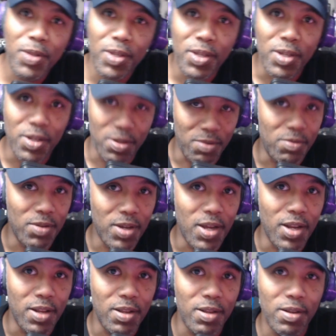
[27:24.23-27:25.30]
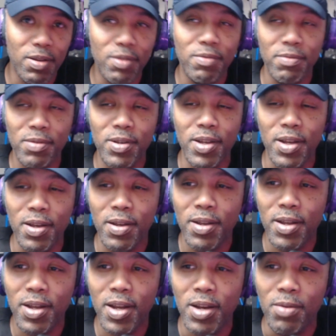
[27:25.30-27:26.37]
You know, kind of, yeah.
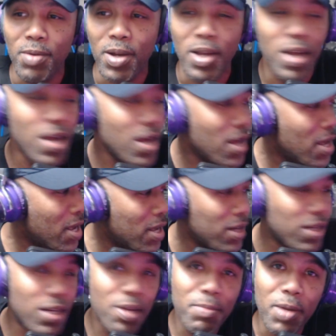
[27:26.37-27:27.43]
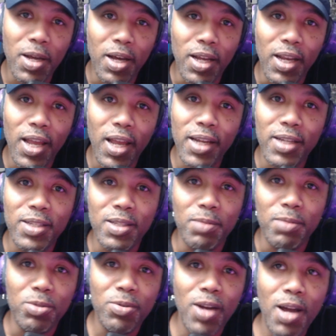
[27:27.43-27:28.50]
Anyway, give me a like and
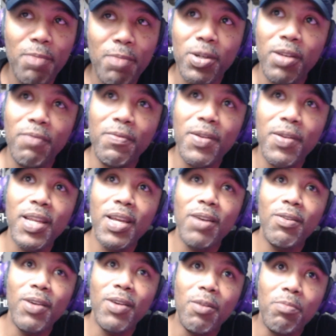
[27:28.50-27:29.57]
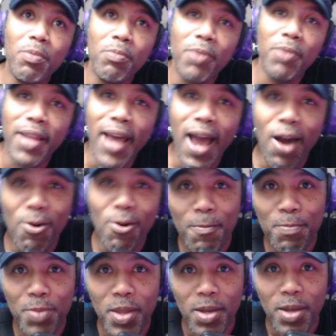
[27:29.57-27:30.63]
subscribe on the video. Help a brother out.
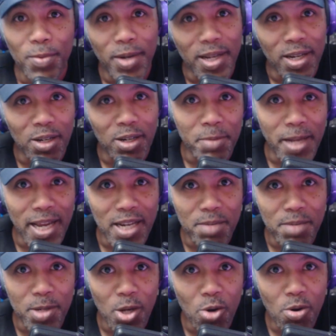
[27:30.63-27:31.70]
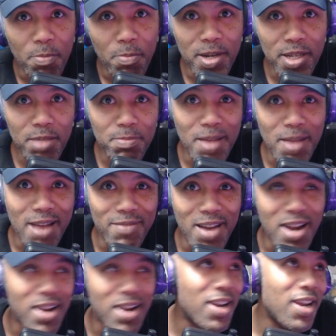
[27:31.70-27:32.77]
We get a little bit of HBO up in this
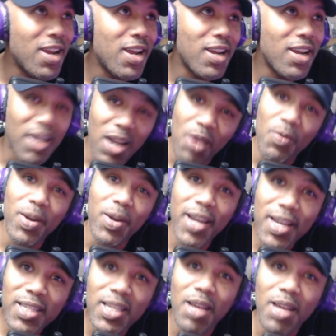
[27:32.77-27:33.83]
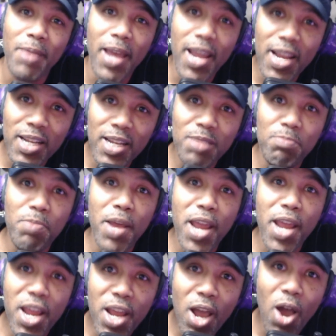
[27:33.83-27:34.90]
matter. Can we get some
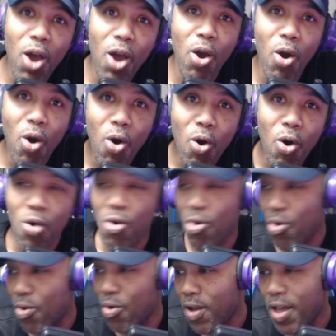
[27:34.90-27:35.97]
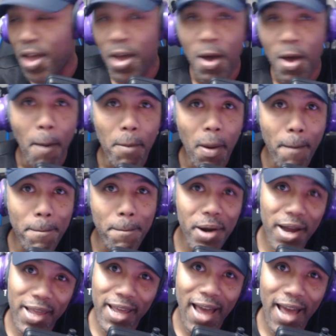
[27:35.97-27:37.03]
HBO? Help a
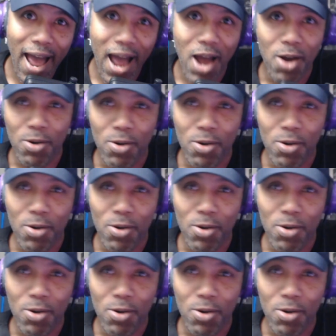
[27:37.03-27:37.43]
brother out.